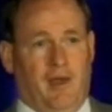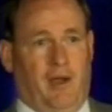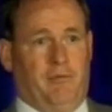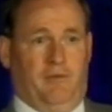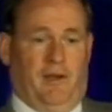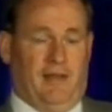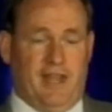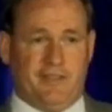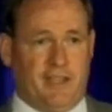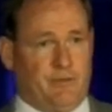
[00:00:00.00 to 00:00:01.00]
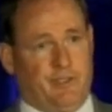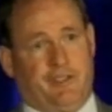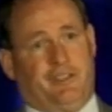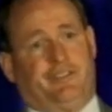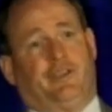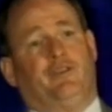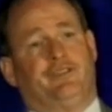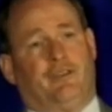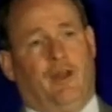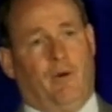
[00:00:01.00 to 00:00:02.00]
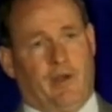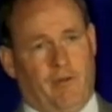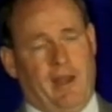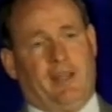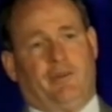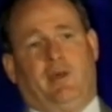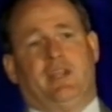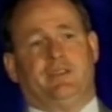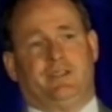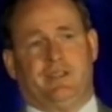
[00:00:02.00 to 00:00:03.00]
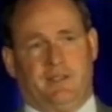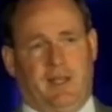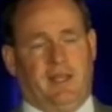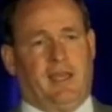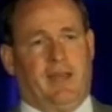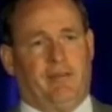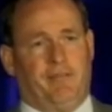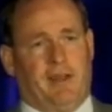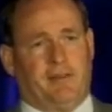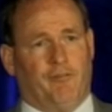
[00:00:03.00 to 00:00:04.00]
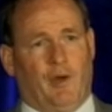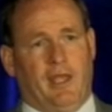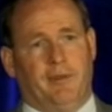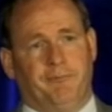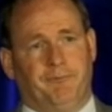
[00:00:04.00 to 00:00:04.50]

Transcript: our, our legislature, which is just so slow, and our regulatory agencies in any kind of effective way.